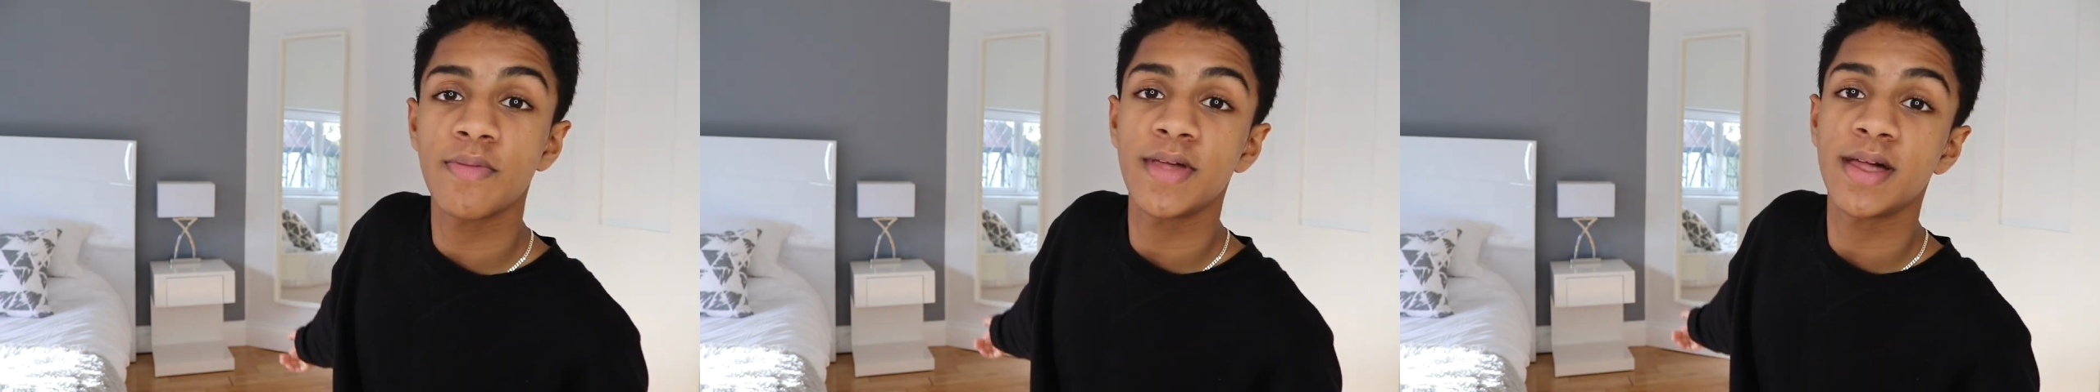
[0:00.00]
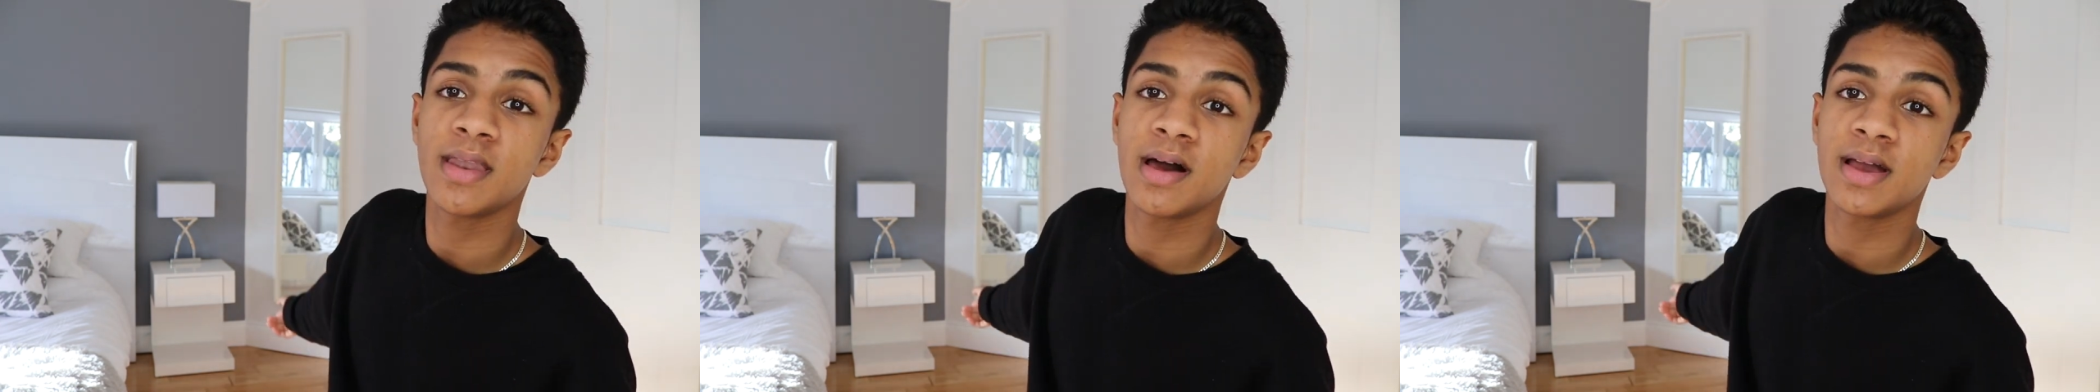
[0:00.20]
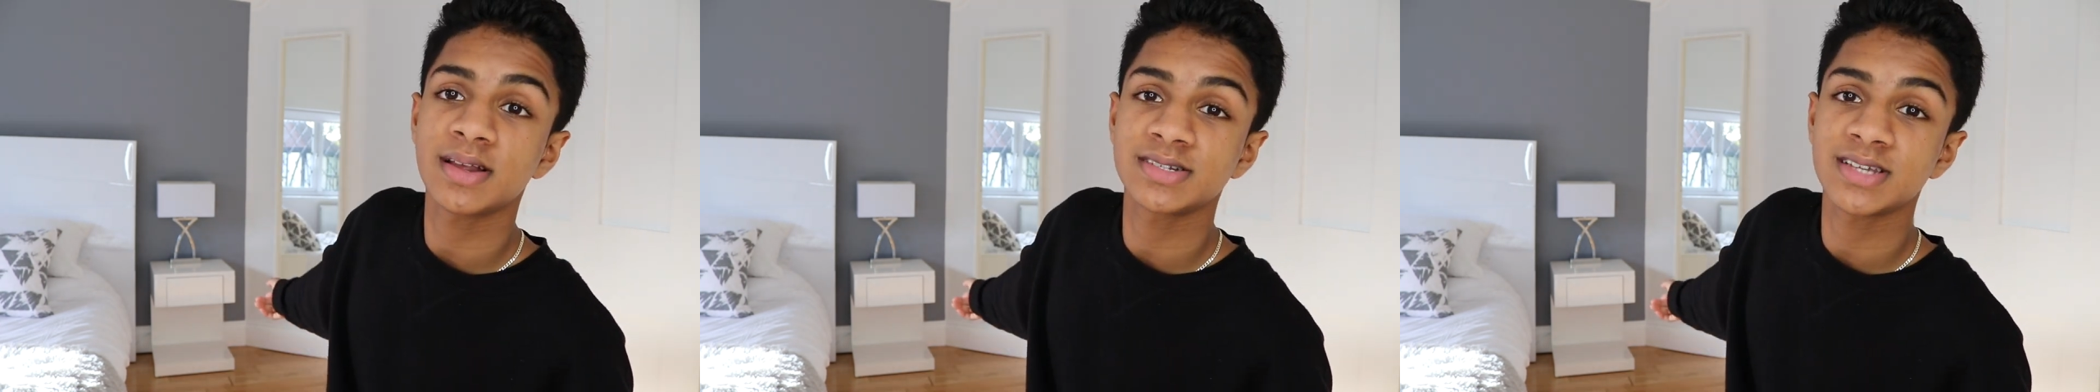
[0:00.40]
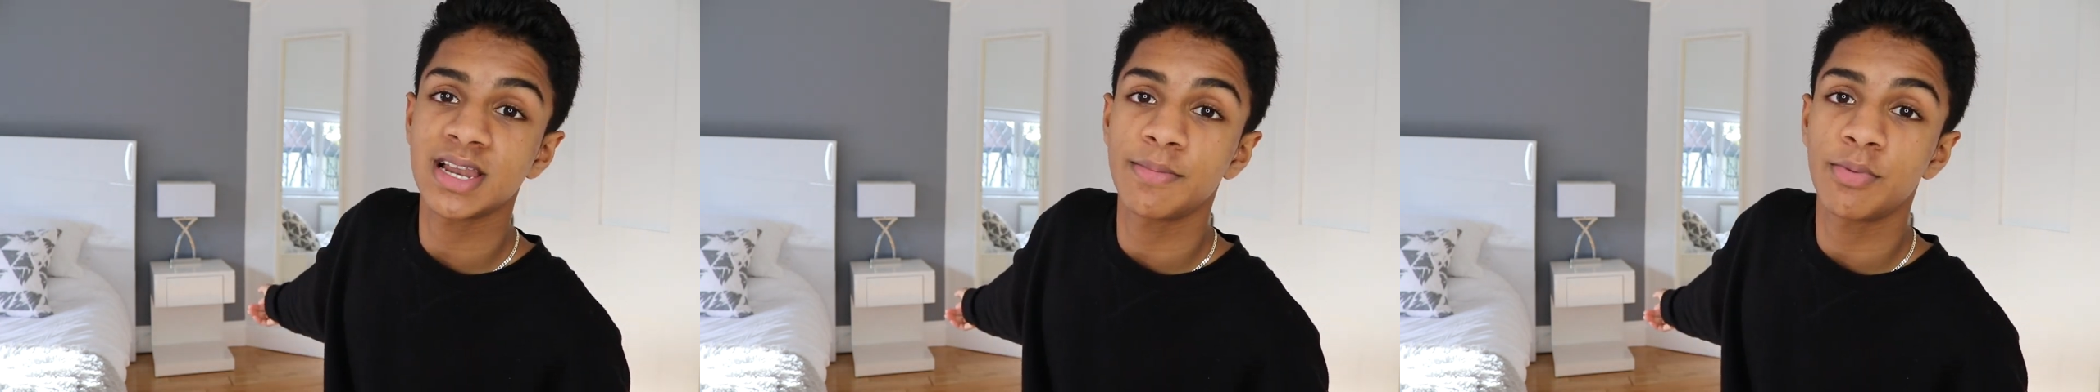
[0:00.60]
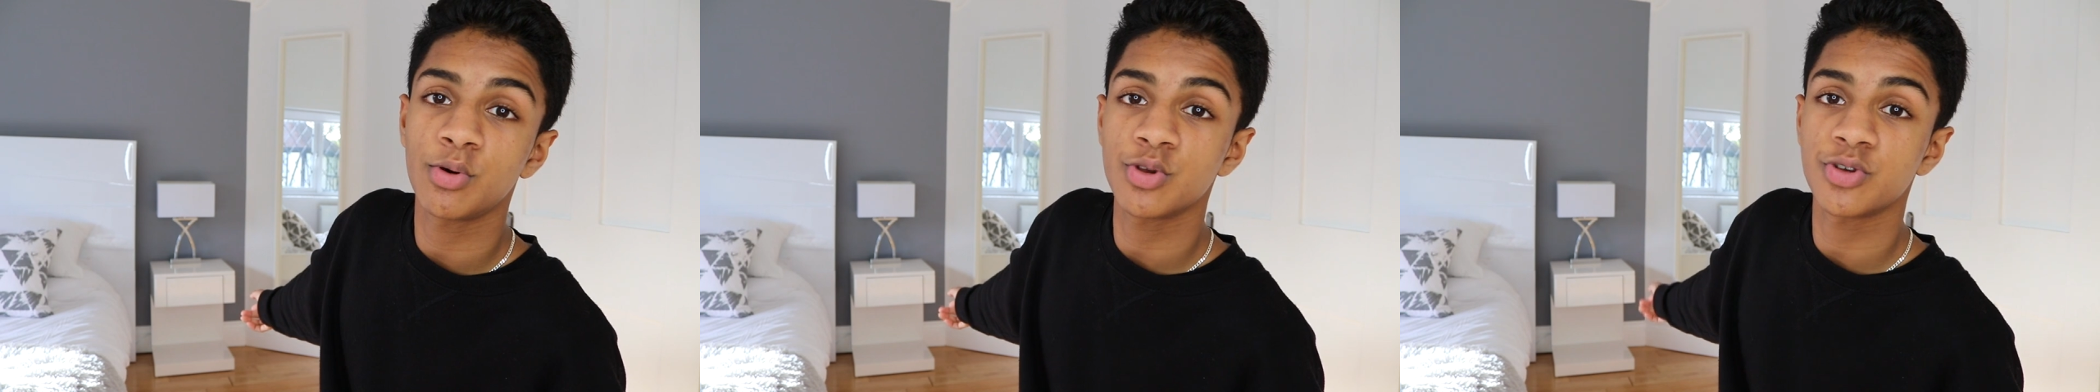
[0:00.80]
and then like
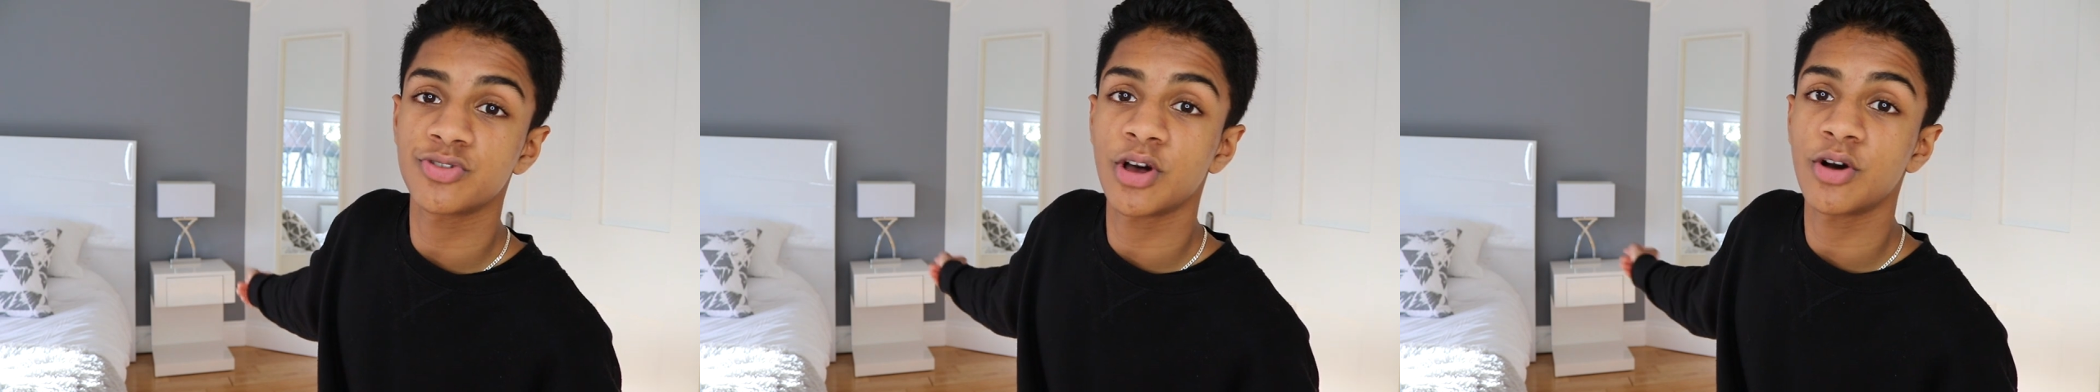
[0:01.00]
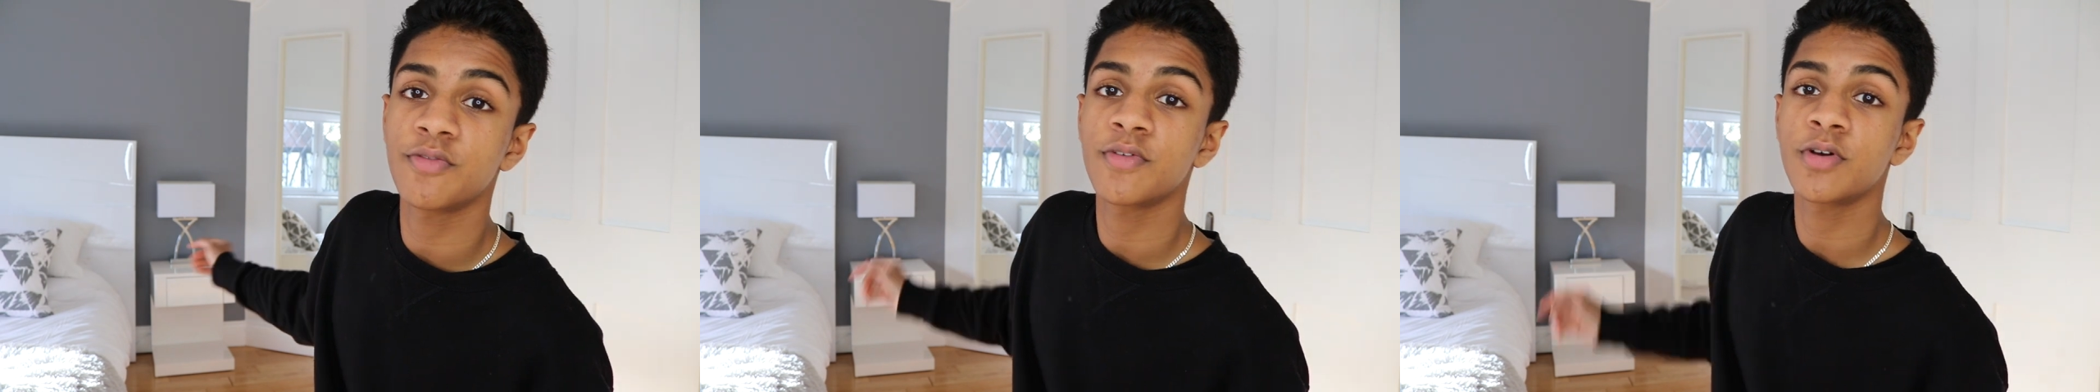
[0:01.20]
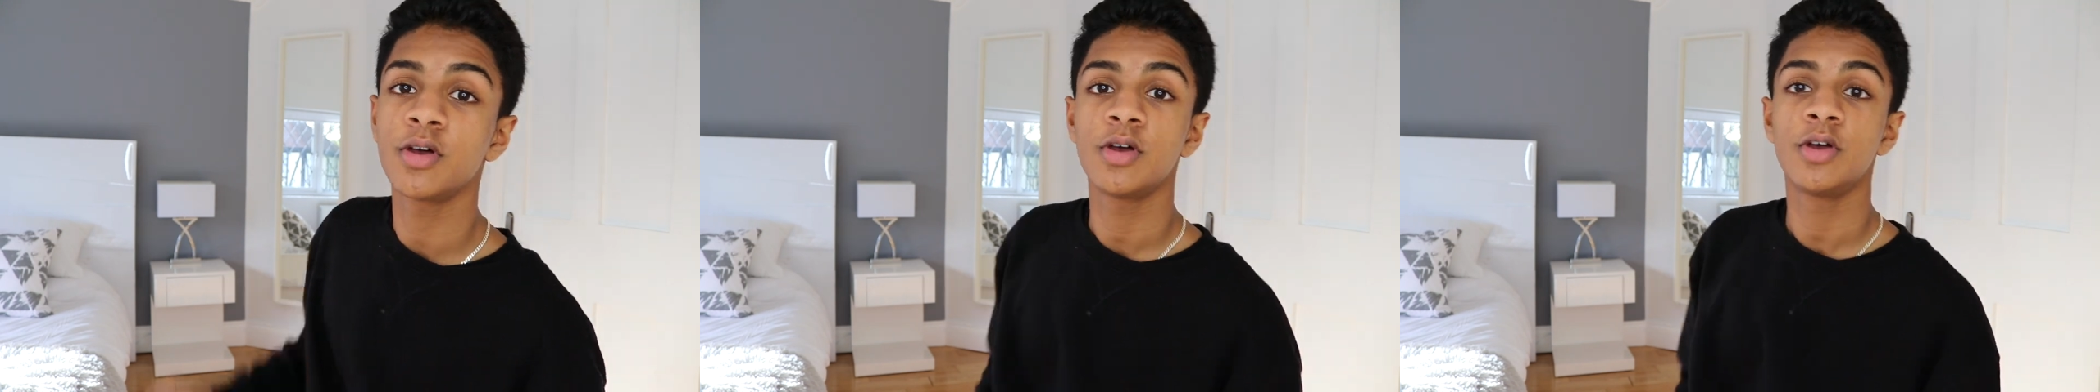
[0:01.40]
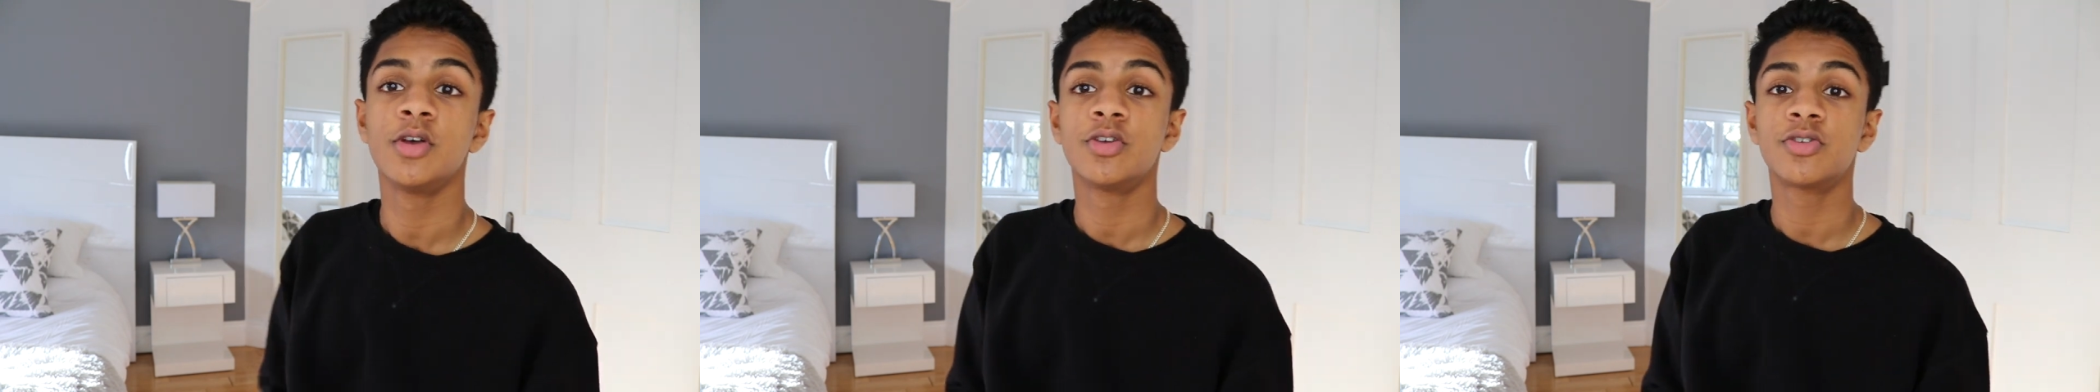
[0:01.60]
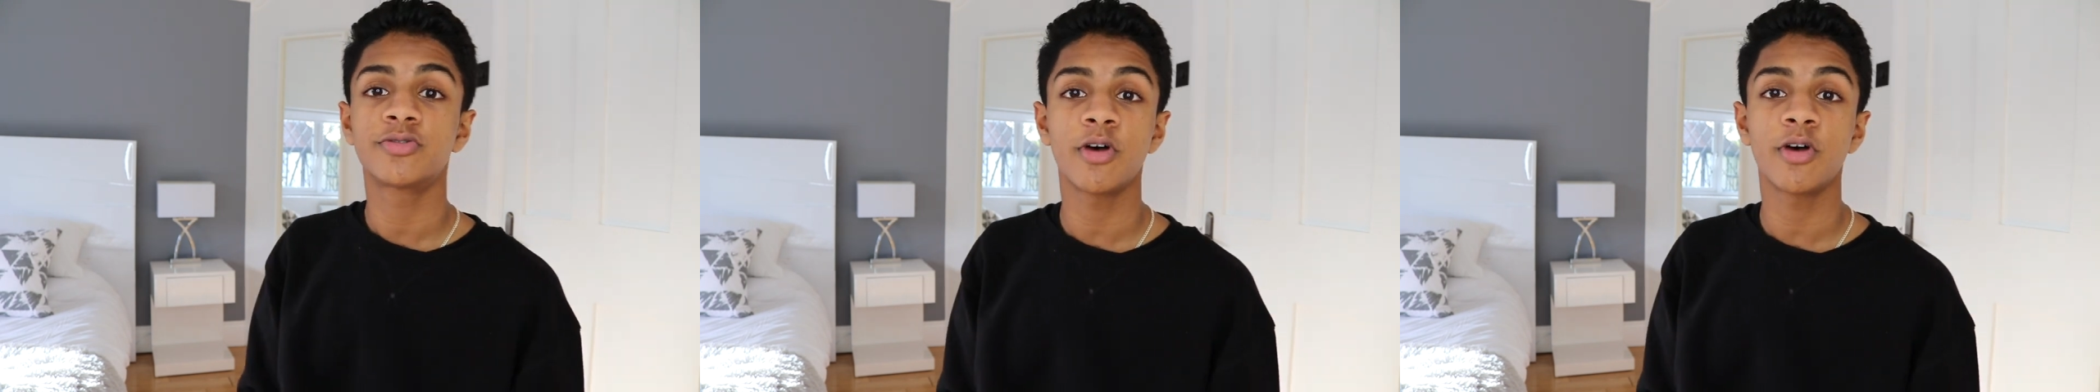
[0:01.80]
teleport yourself.